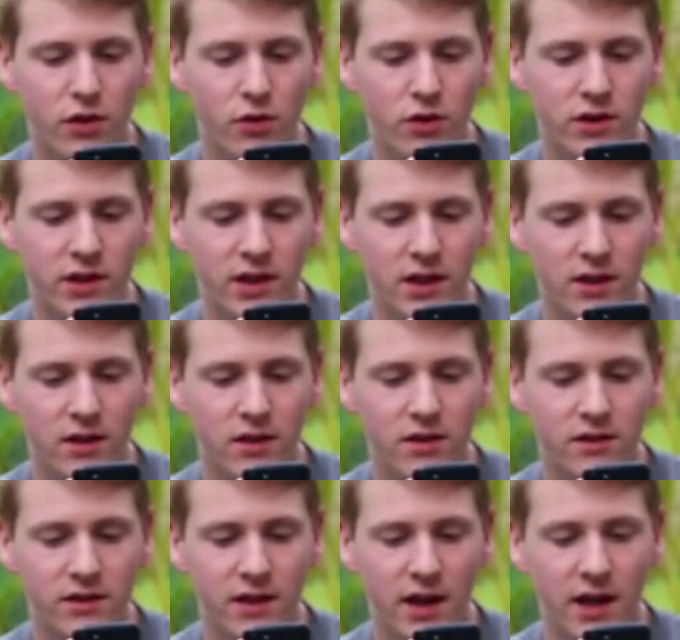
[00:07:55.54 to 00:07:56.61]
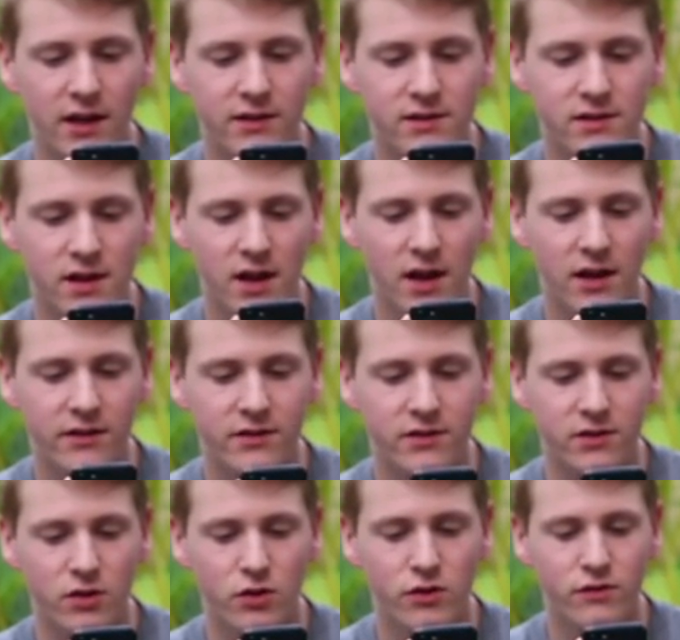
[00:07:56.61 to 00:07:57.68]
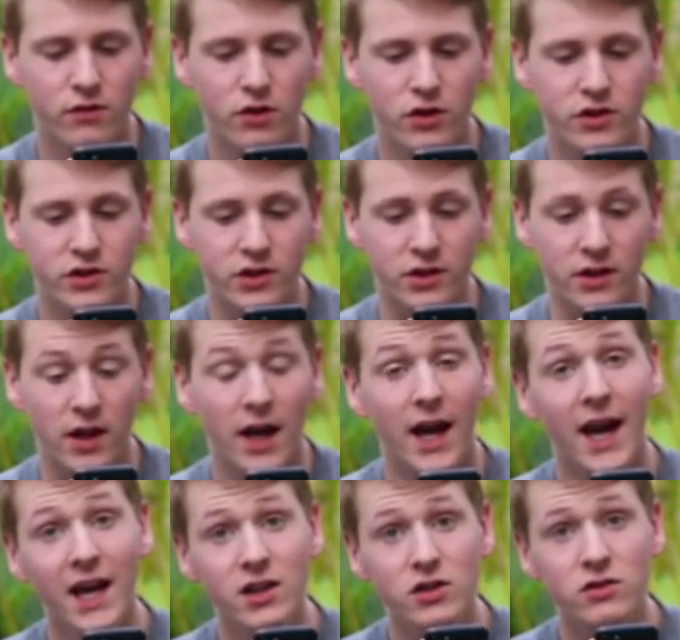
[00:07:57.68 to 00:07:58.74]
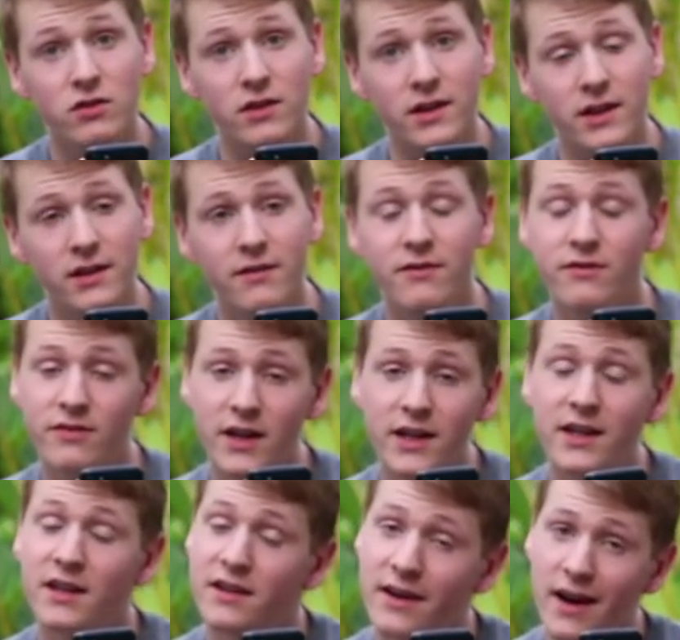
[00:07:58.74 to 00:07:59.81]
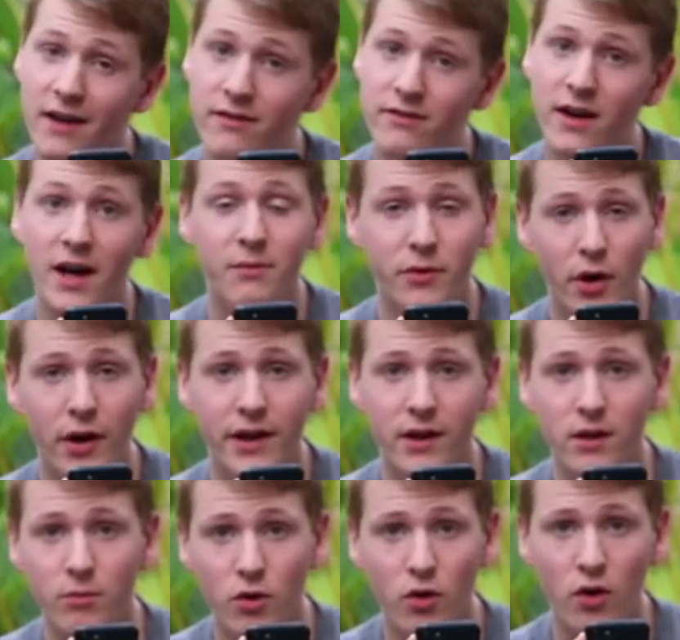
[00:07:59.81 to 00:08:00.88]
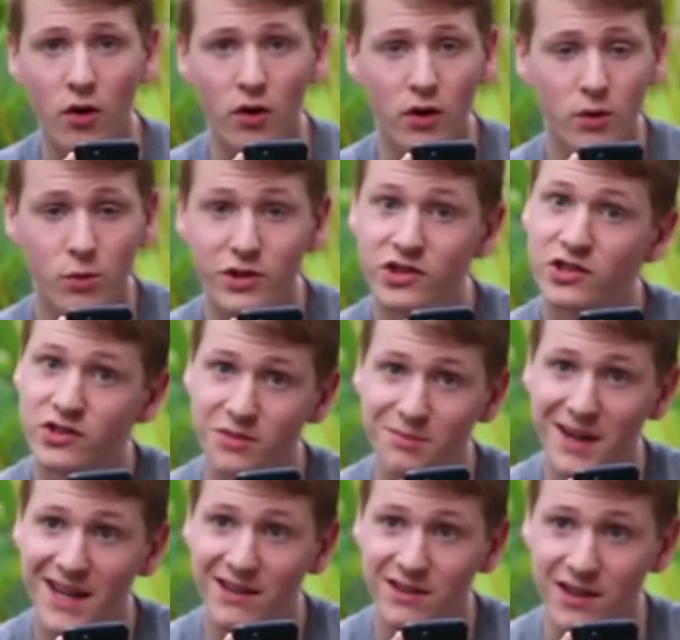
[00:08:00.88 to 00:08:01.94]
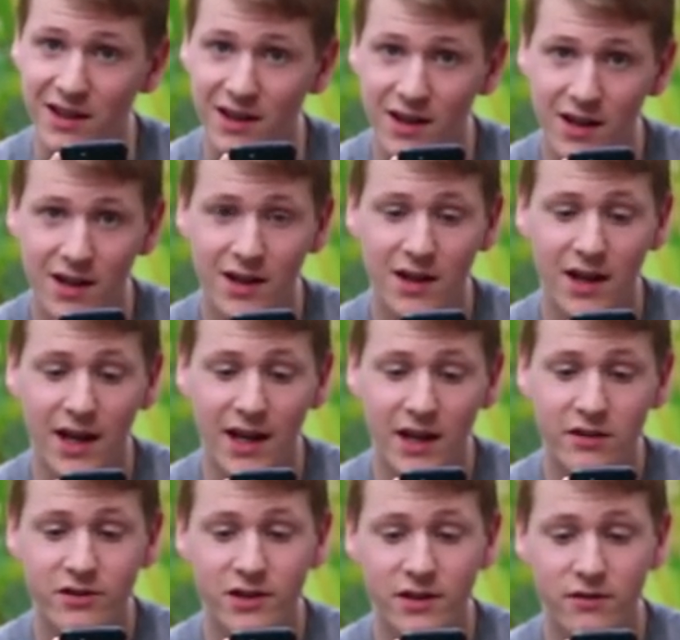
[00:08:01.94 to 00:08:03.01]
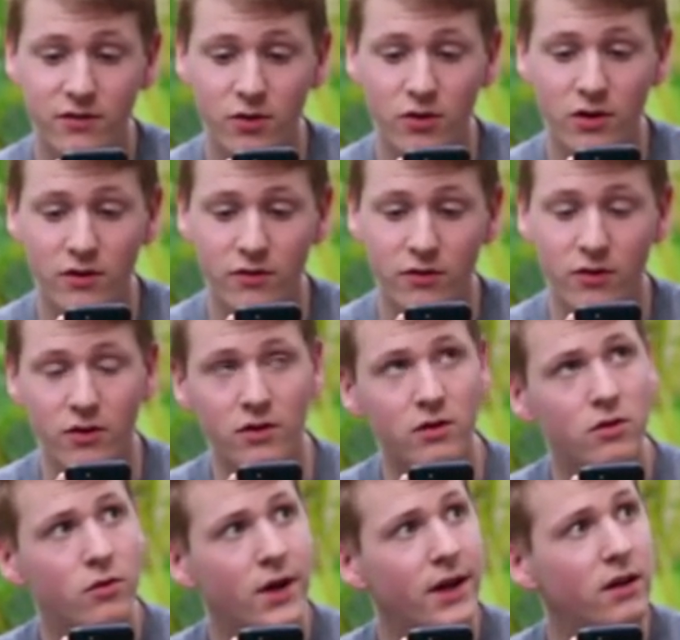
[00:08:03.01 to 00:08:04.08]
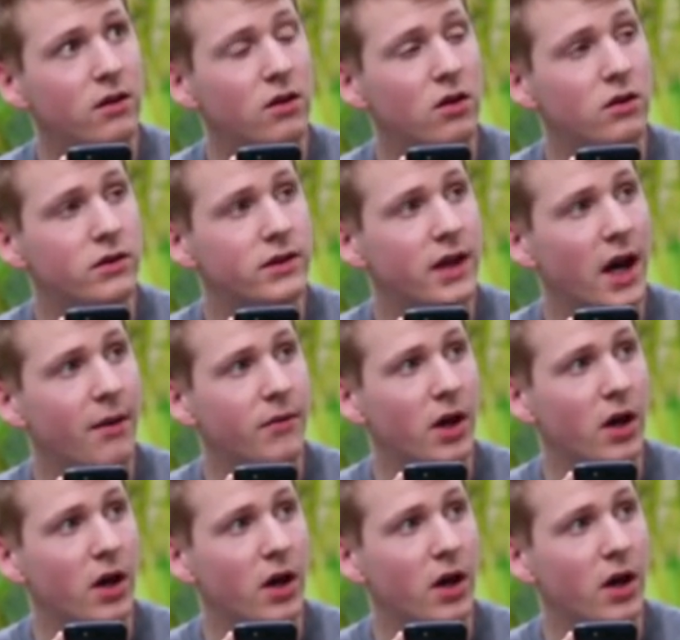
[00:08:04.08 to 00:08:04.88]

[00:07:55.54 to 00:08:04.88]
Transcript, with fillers: 13th day says, You're a virgin. Actually, funny enough, I'm not anymore, which is amazing. And actually, for, for quite a long time